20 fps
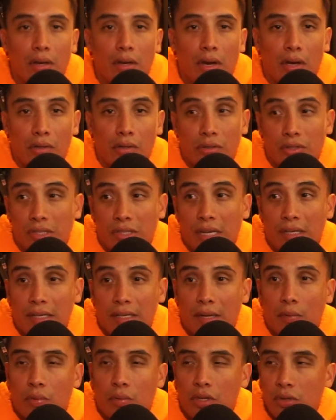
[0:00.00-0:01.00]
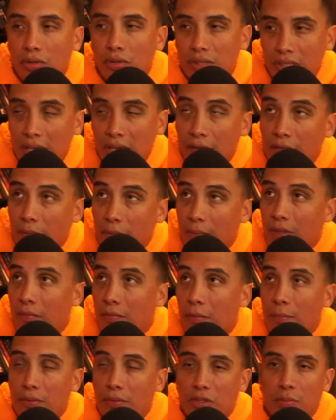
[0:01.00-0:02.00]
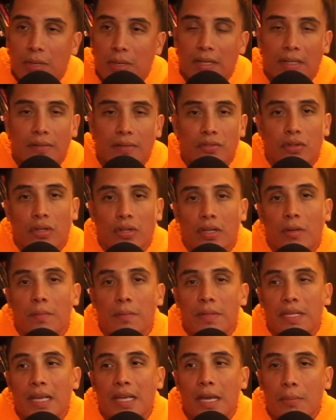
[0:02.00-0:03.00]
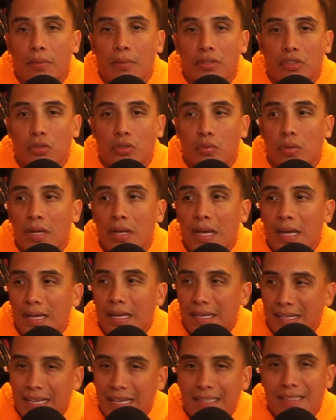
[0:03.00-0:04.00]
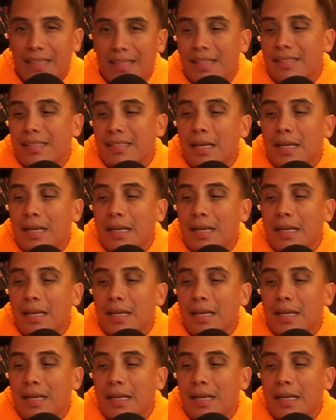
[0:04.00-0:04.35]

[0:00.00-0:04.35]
Understand that when you see it from different perspectives, you're going to be able to get to the same